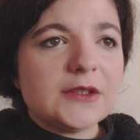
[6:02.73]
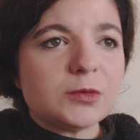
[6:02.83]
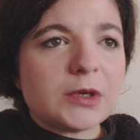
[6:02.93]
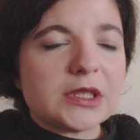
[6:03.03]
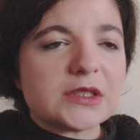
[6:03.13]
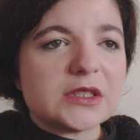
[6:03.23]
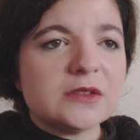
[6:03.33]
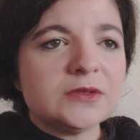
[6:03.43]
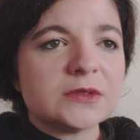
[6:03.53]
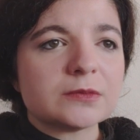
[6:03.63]

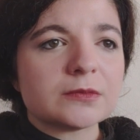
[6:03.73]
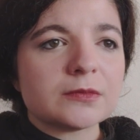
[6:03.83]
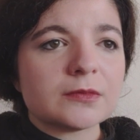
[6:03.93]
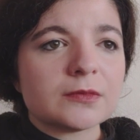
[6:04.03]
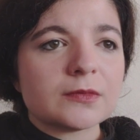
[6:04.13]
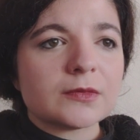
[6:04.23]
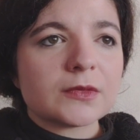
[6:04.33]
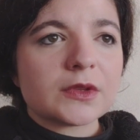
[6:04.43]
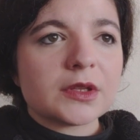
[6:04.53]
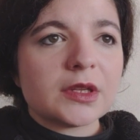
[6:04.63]
relative,
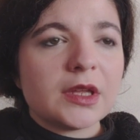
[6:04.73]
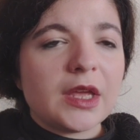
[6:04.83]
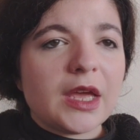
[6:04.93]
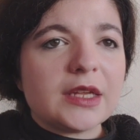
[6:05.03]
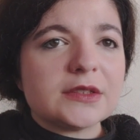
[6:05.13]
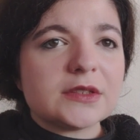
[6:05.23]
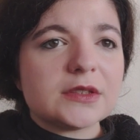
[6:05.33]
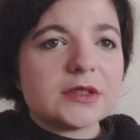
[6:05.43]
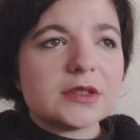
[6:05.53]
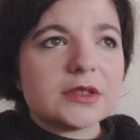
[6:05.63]
and
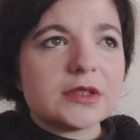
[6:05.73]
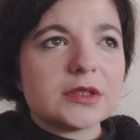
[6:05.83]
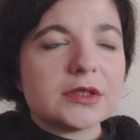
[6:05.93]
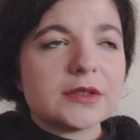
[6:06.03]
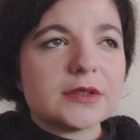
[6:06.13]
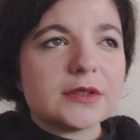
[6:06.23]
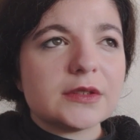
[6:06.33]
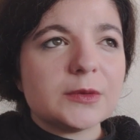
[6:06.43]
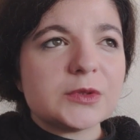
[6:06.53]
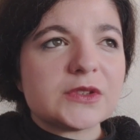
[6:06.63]

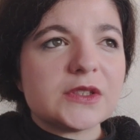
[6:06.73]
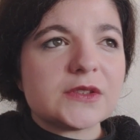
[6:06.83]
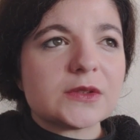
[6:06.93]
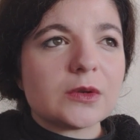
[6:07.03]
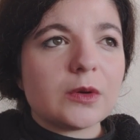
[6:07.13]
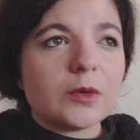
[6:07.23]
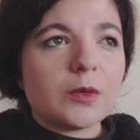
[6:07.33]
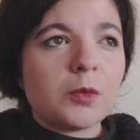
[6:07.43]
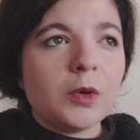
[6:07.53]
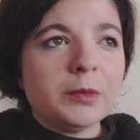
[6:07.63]
there was this
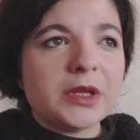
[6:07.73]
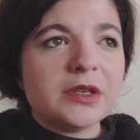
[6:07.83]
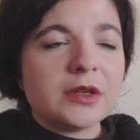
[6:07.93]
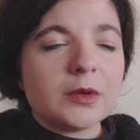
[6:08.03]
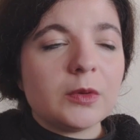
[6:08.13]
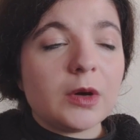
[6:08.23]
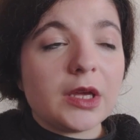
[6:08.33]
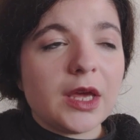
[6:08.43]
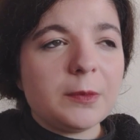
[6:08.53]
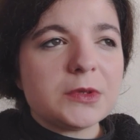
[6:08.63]
woman who I
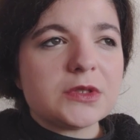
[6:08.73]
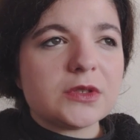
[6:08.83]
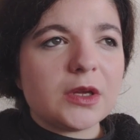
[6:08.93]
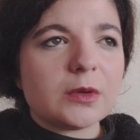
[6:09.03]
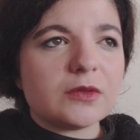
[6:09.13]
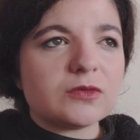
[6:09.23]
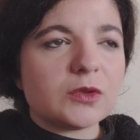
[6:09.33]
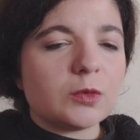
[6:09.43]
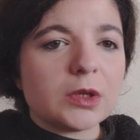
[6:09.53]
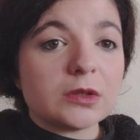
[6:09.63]
happen to know her for
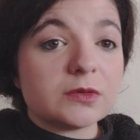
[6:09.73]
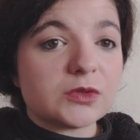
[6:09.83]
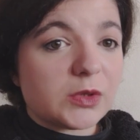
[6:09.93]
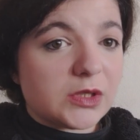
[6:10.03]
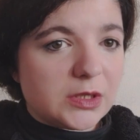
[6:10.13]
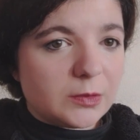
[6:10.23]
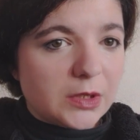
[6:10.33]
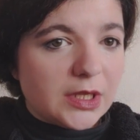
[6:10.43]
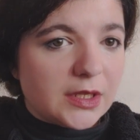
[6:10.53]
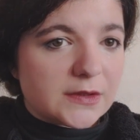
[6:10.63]
well over
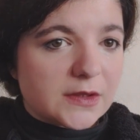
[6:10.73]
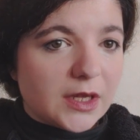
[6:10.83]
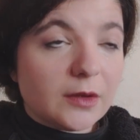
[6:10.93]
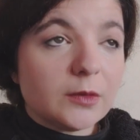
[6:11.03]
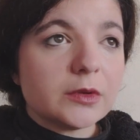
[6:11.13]
21 years now,